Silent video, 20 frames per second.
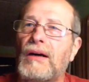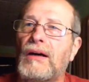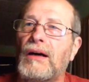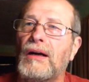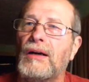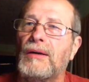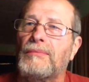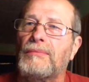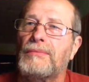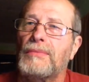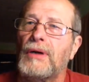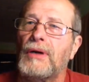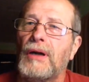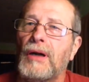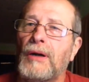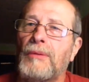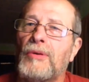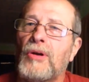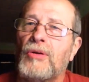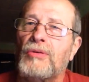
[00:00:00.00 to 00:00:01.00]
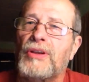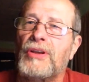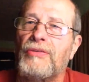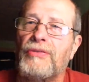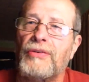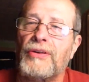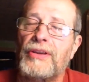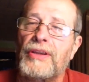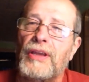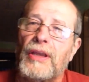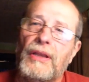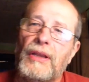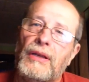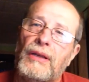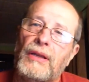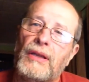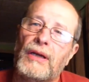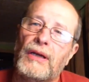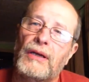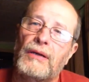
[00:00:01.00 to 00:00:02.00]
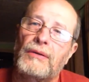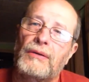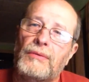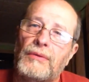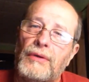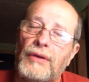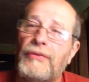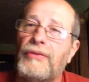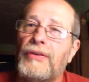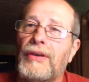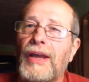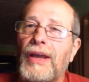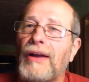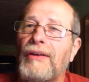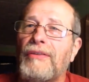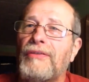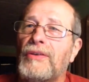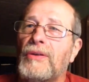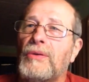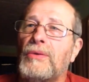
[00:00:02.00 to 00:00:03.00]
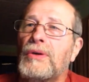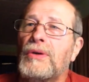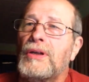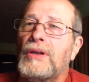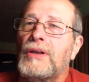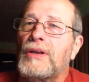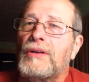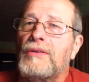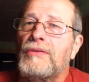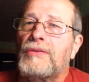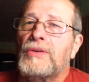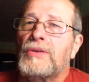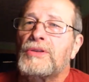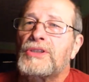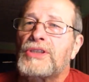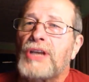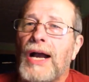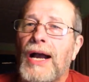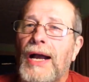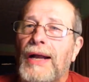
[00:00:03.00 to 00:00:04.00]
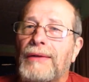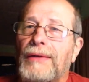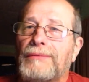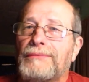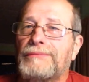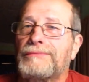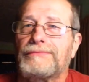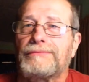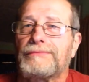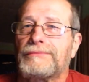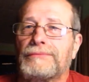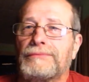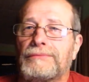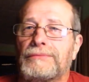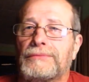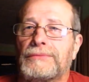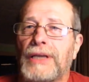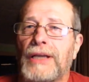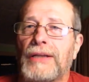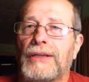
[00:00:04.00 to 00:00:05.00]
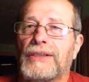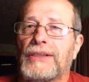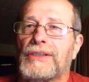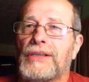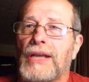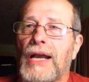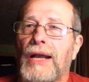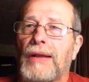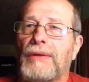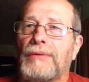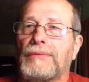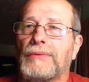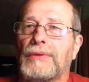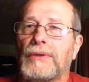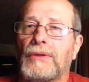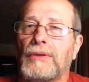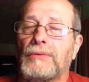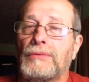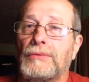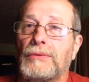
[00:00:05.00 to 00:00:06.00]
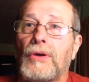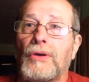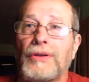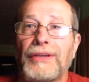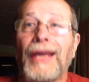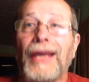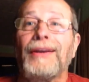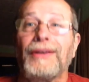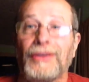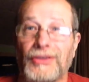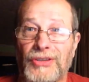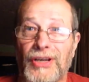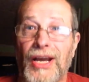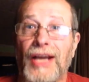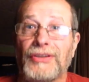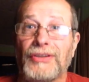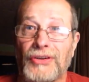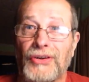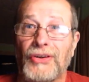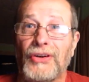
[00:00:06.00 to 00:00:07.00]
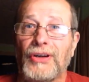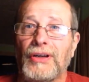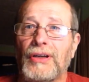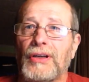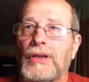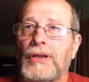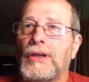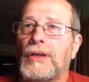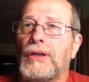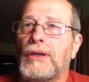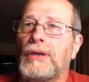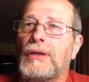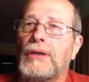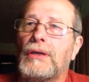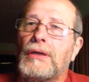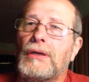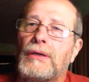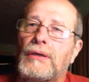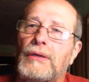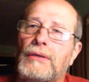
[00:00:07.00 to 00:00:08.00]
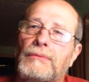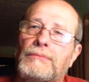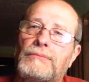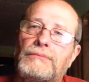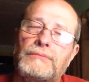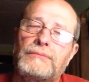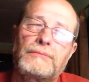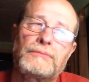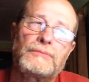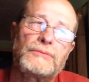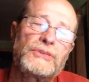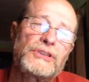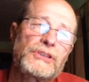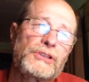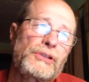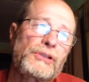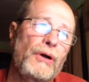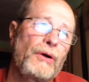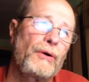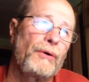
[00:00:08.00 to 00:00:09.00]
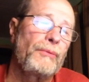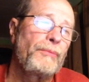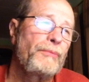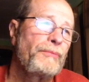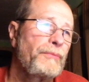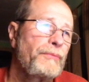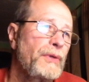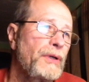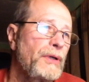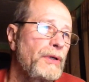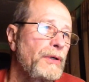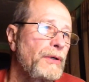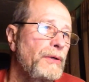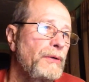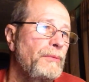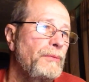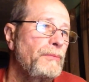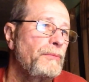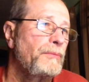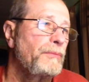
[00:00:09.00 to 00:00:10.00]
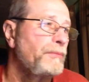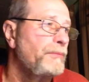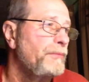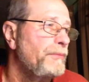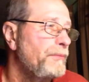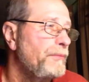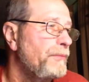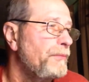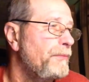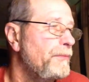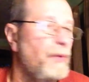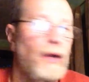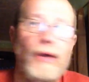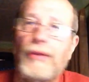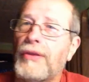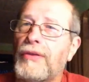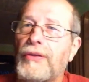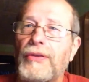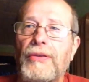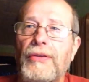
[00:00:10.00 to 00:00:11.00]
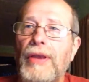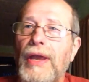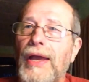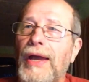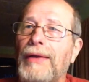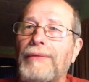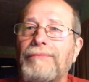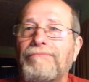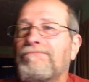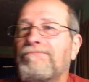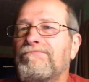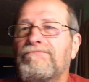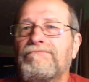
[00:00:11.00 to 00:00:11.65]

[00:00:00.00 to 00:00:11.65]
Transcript: arm arm no different than uh, if you got a flu flu shot, tetanus shot. You know, tetanus shots hurt. Um, so, uh, other than that,